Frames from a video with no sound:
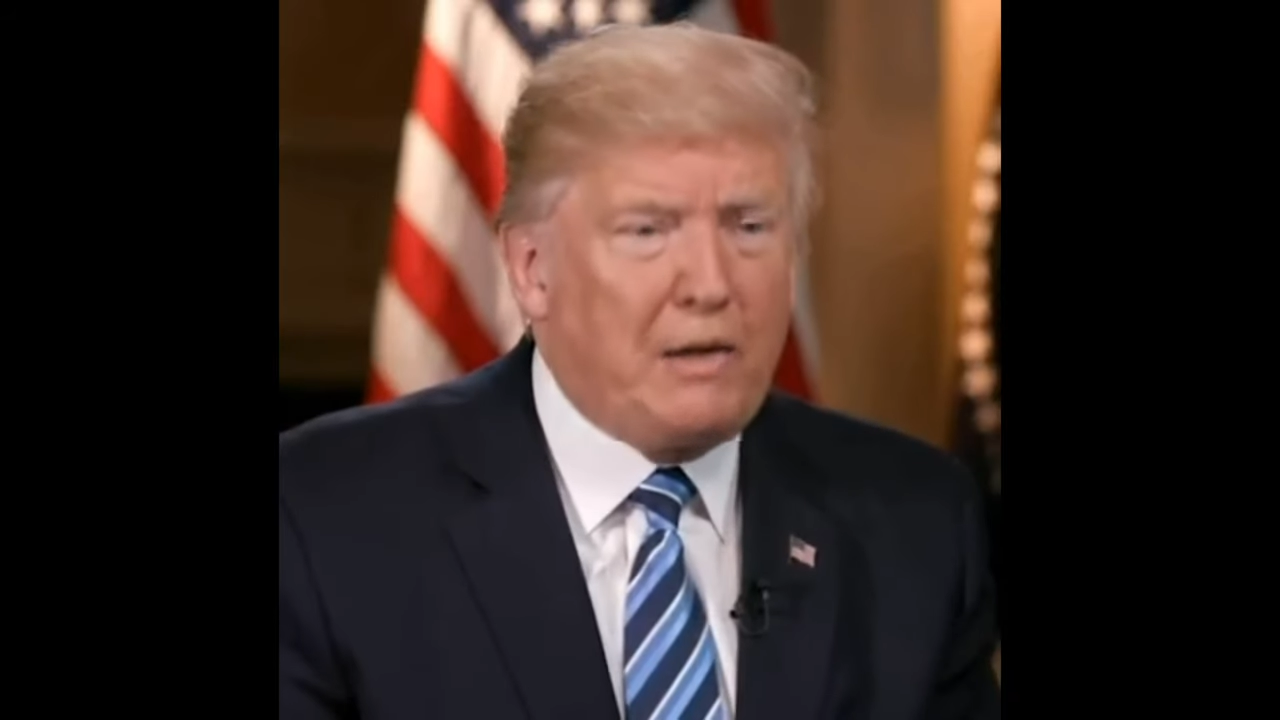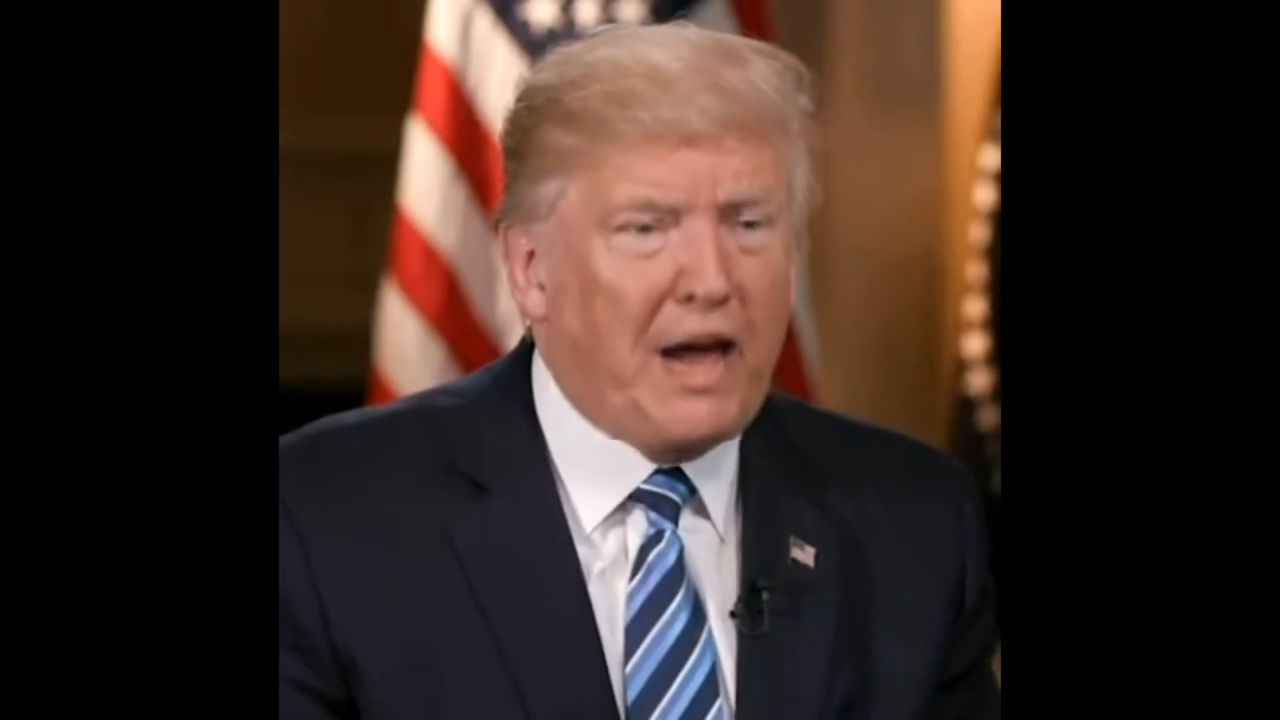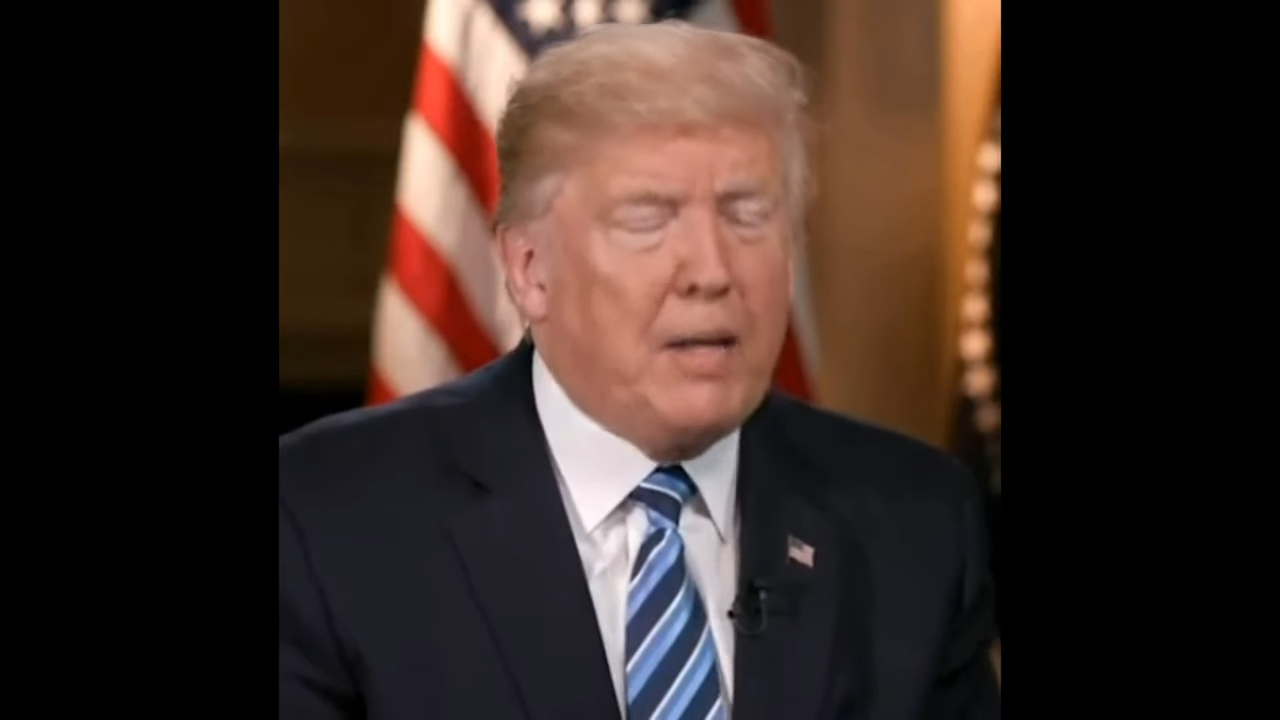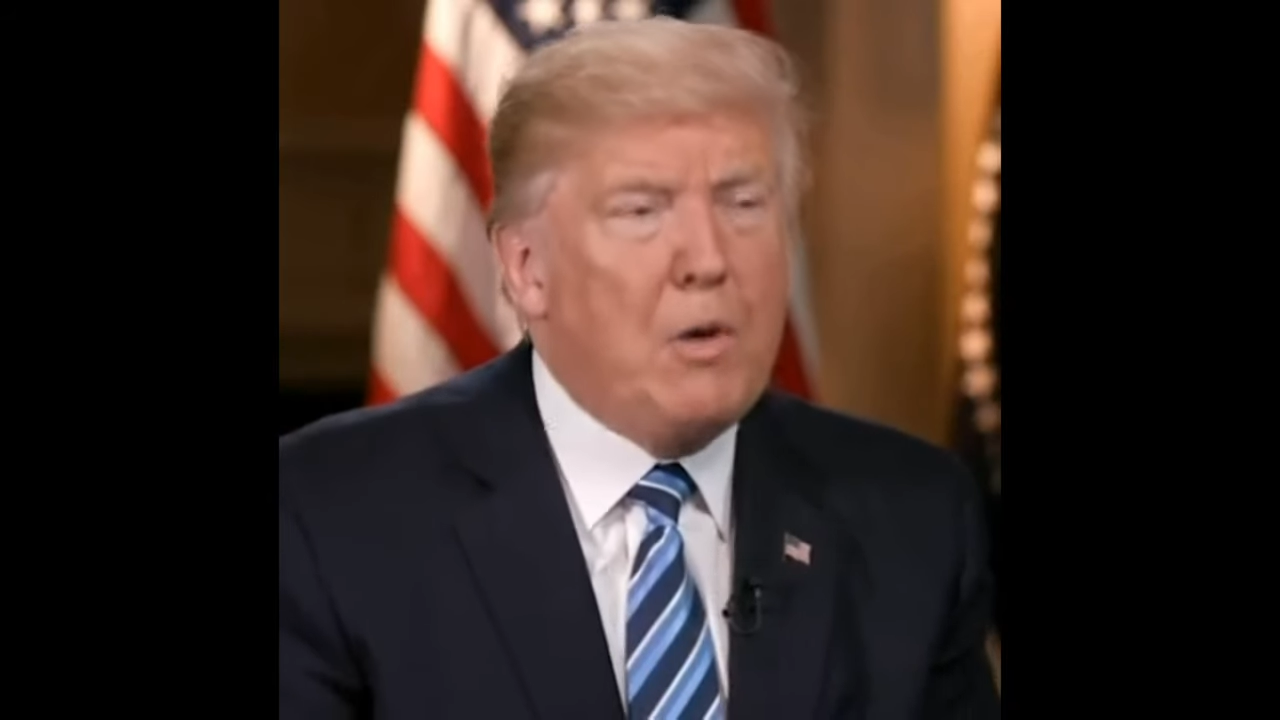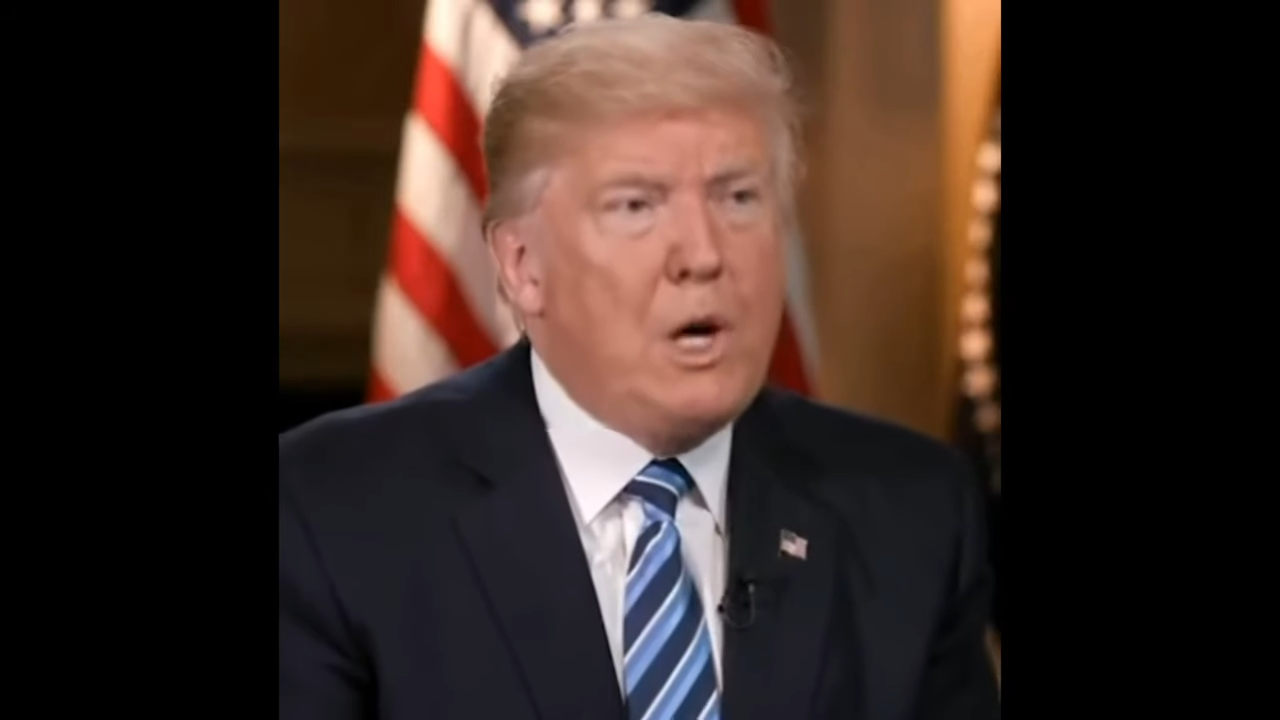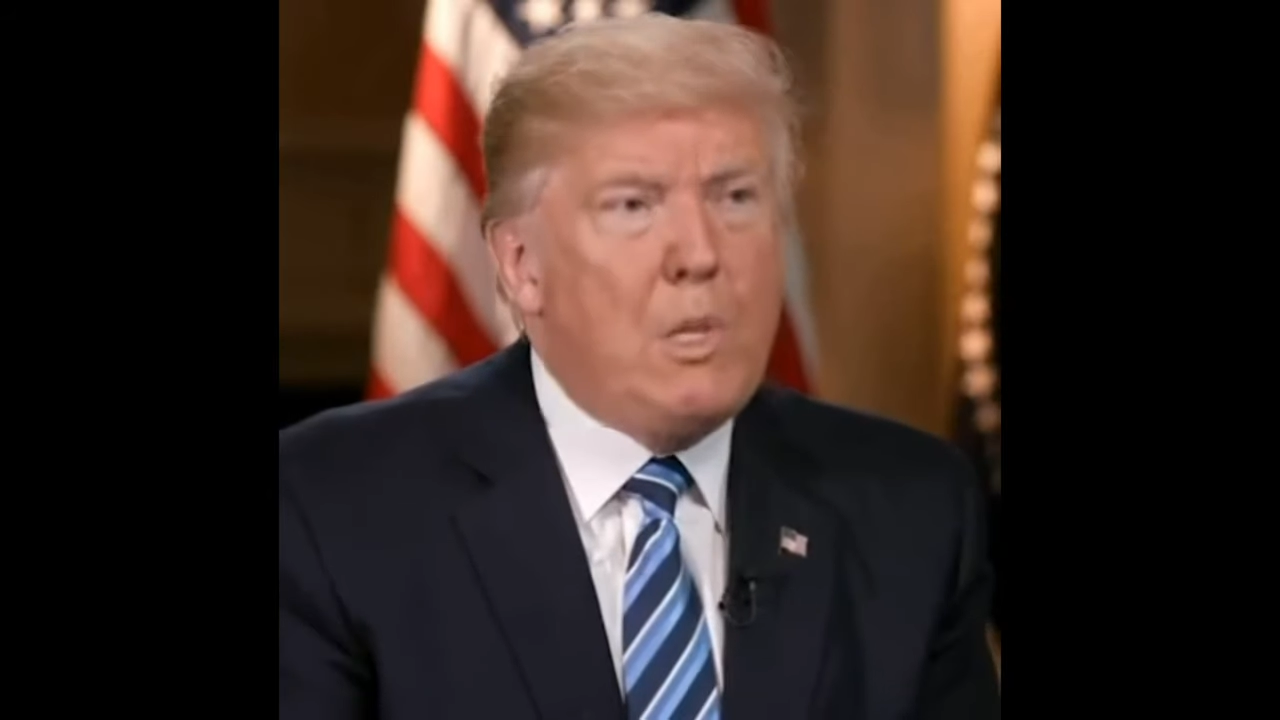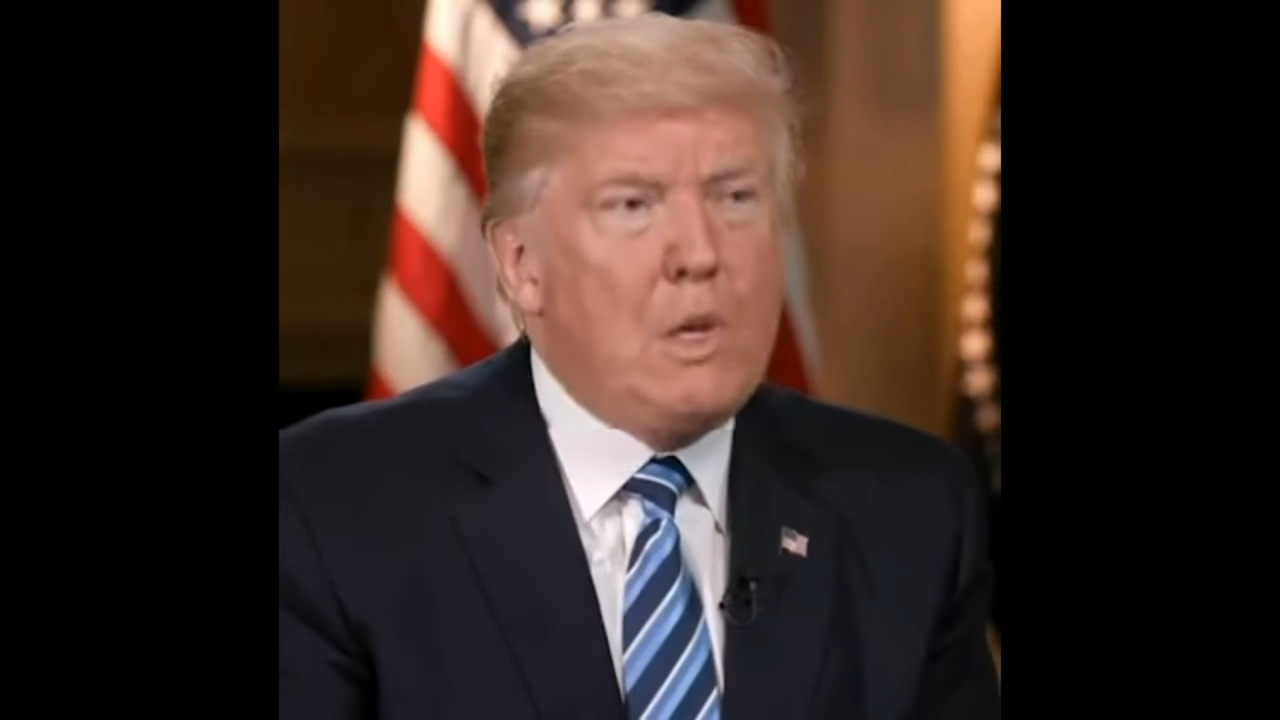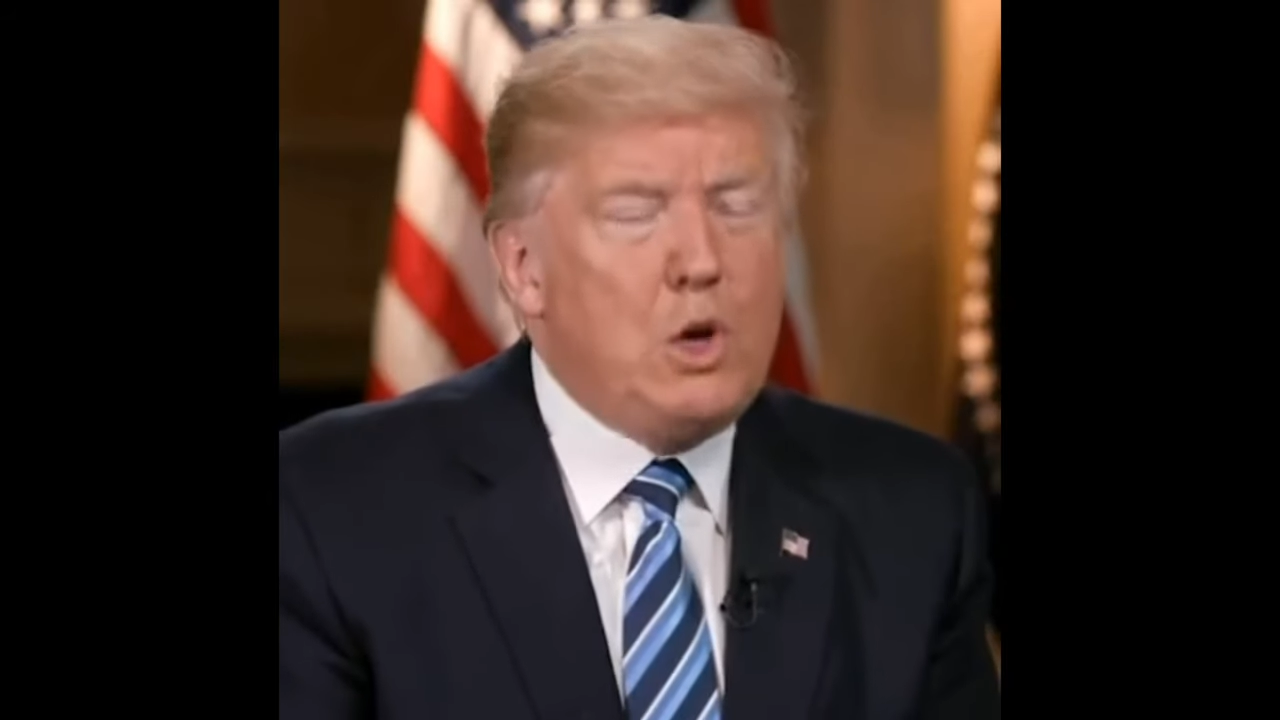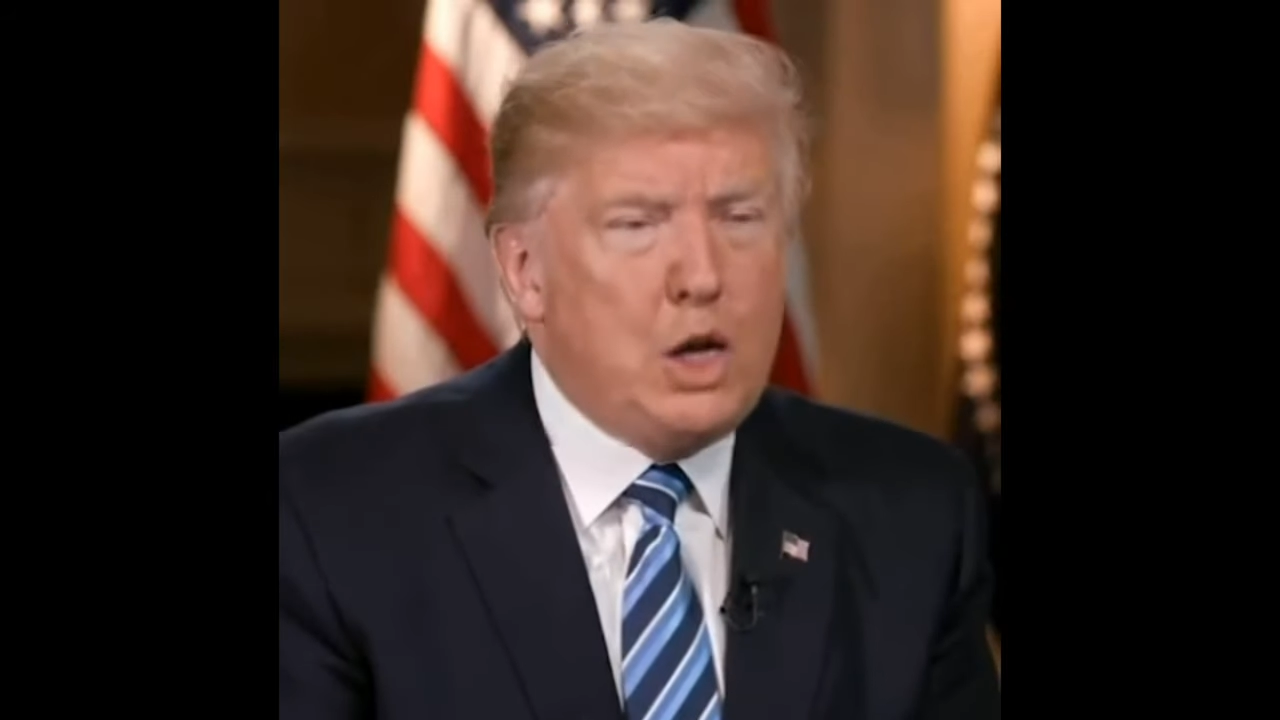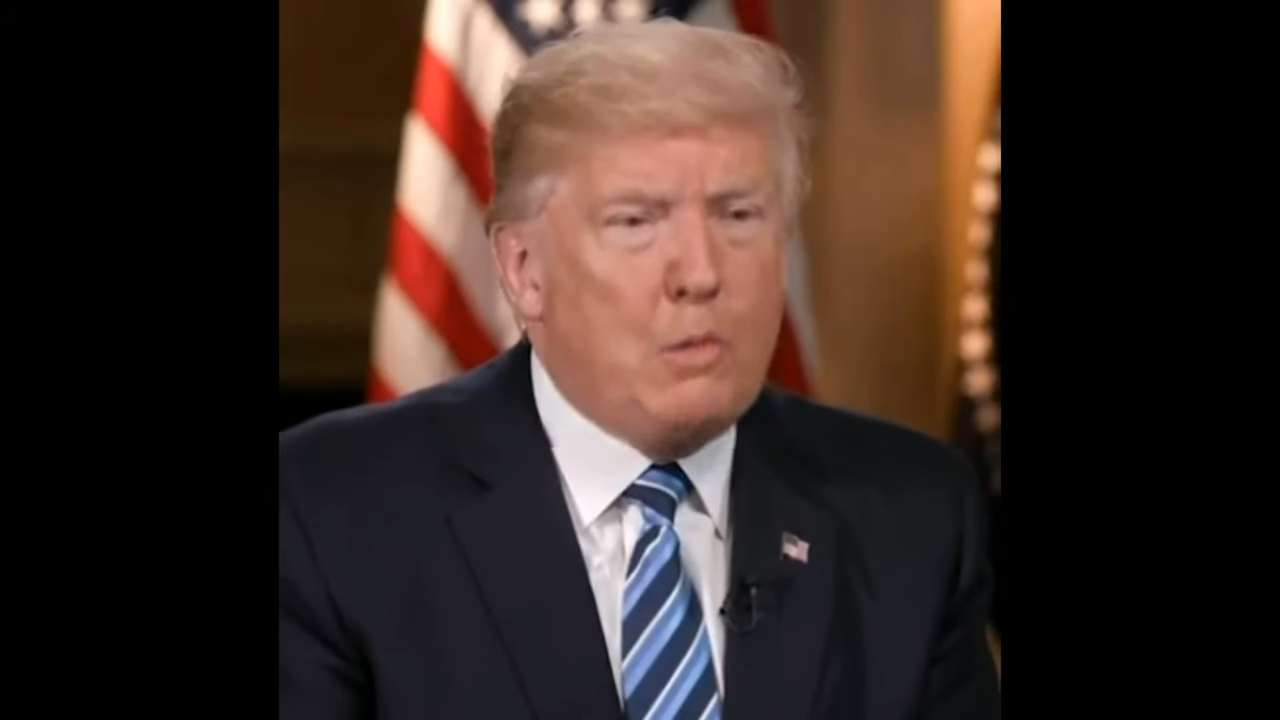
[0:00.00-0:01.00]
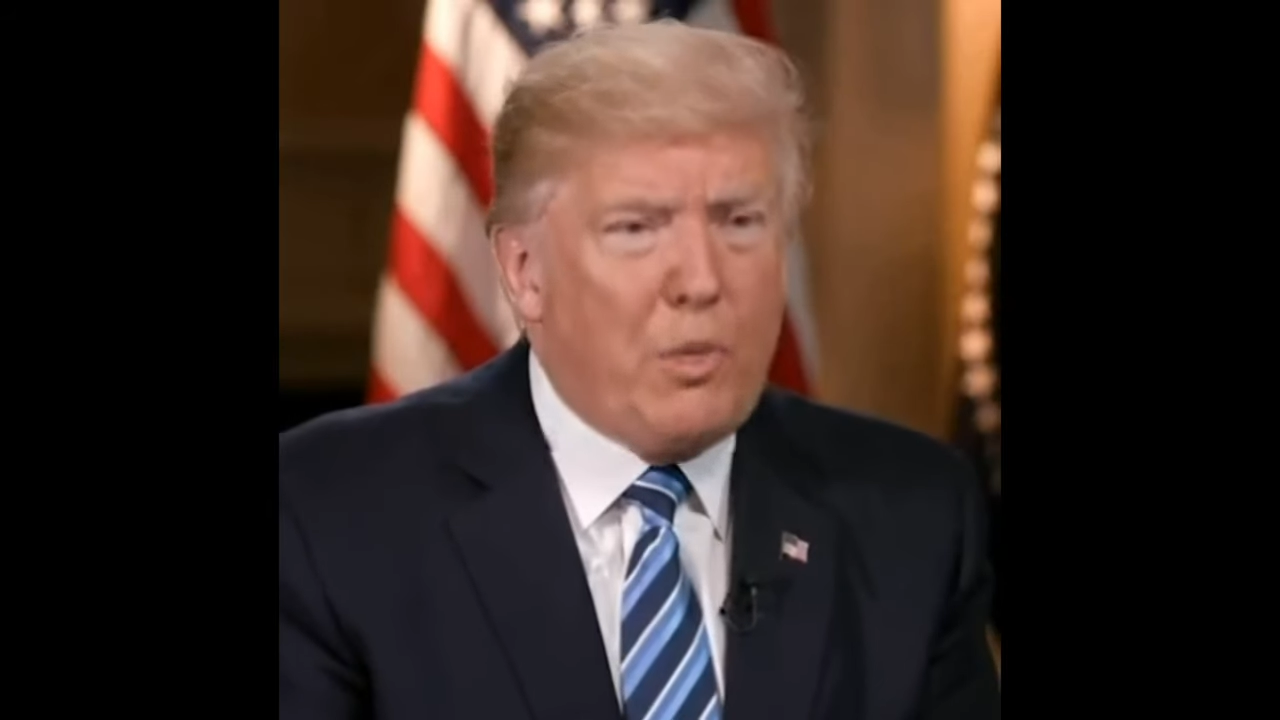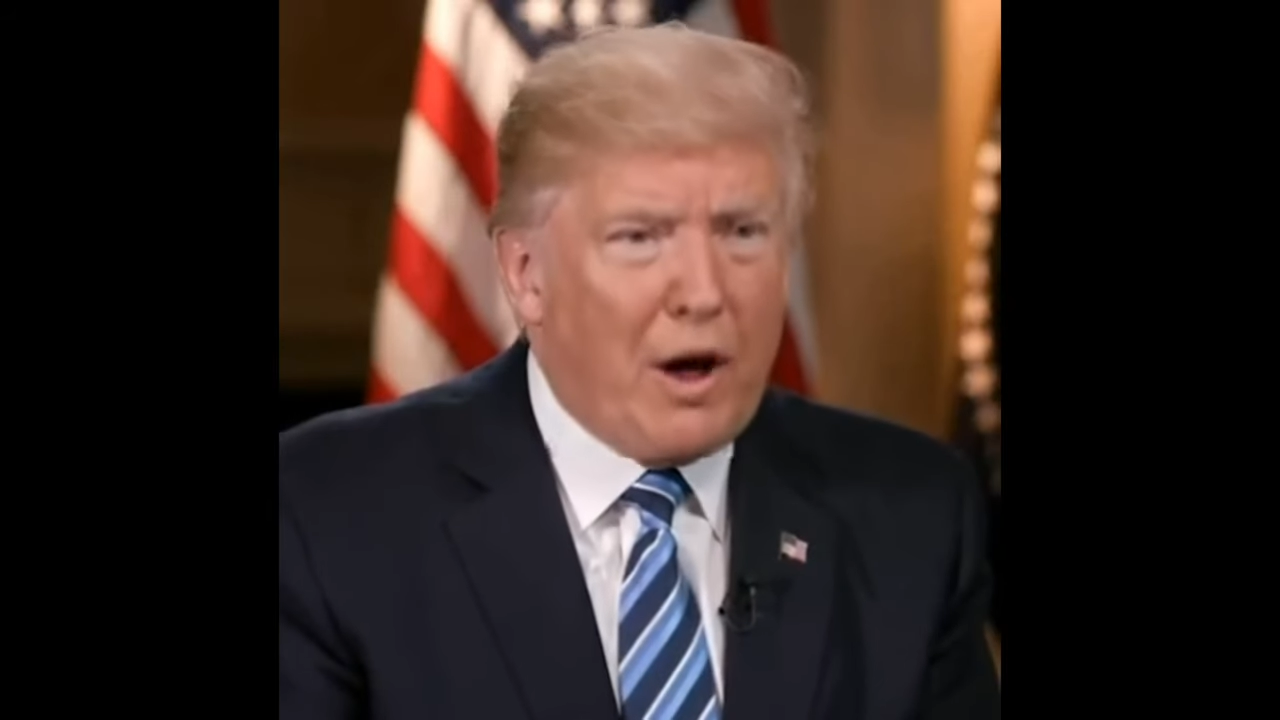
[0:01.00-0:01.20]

and your Republican